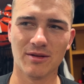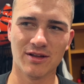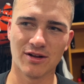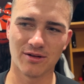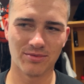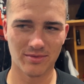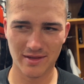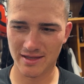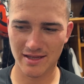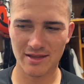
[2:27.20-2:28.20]
you know,
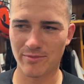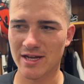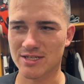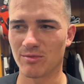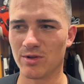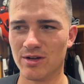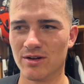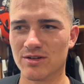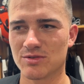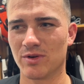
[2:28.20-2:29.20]
in the past couple of
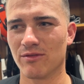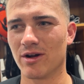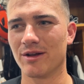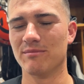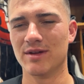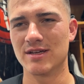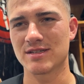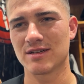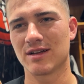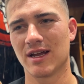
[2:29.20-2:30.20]
years, whenever I'd
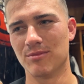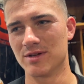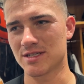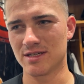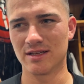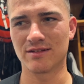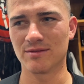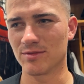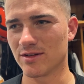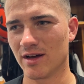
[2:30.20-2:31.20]
miss, I'd kind of mishit
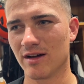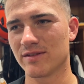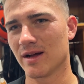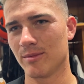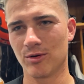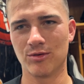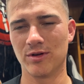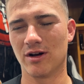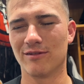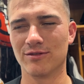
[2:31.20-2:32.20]
some stuff. Timing would
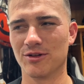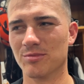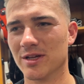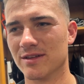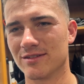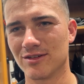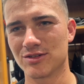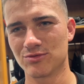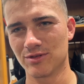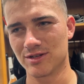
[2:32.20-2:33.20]
be off a little bit. And so
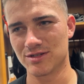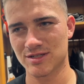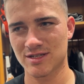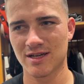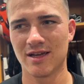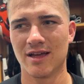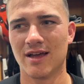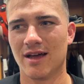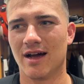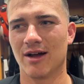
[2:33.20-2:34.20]
it's really just,
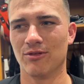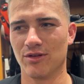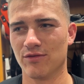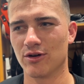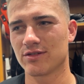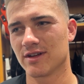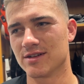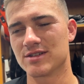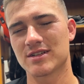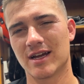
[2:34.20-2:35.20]
I really focused
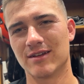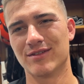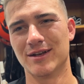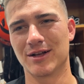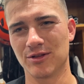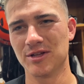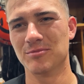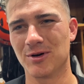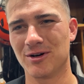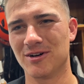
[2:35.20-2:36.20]
on just kind of hitting a clean
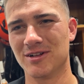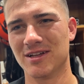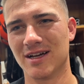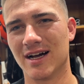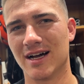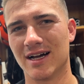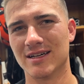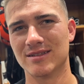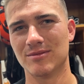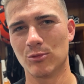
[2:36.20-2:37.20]
ball
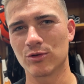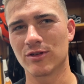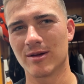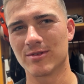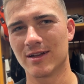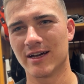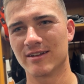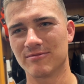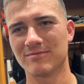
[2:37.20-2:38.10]
more times than not.